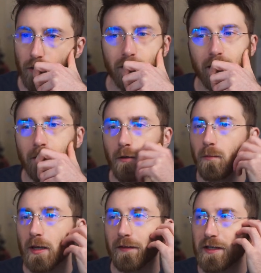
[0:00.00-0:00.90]
All you need to know
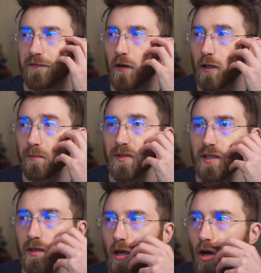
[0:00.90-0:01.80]
about these
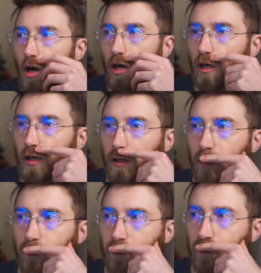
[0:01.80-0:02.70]
farms are